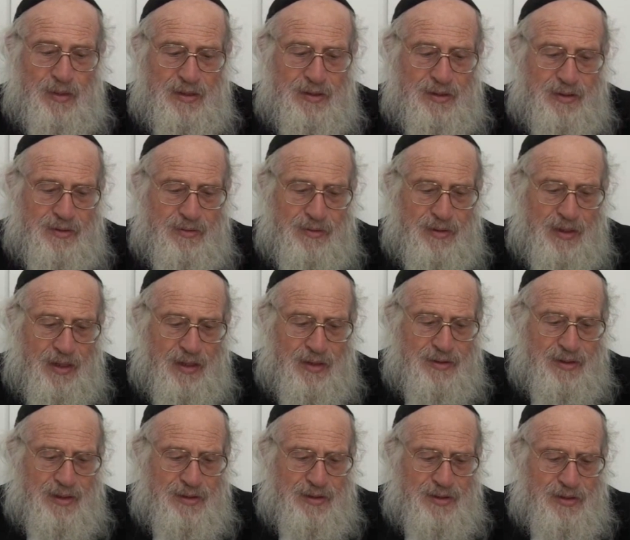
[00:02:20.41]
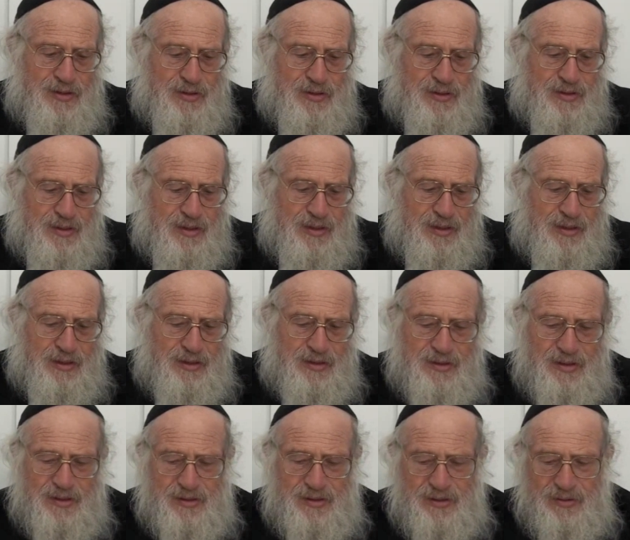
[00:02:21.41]
but our tradition say
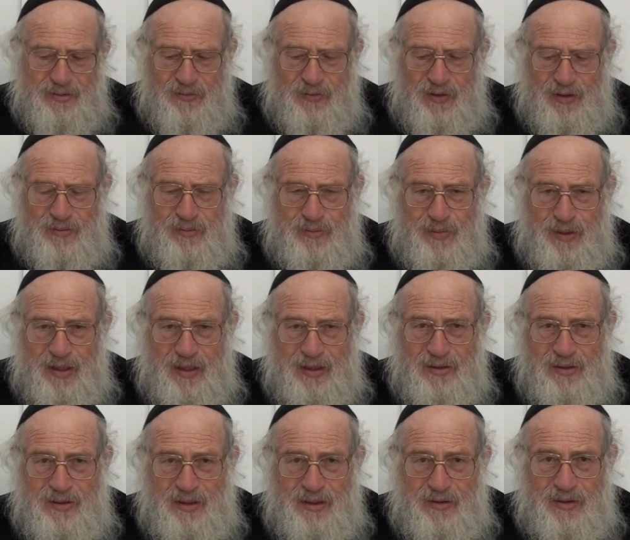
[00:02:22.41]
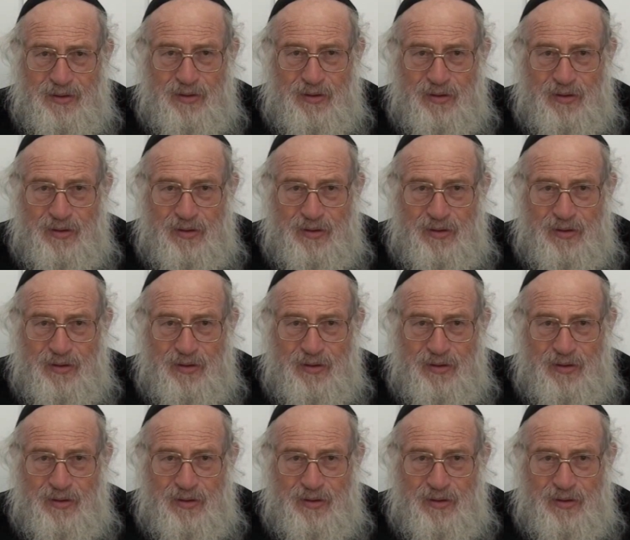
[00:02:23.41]
is one part,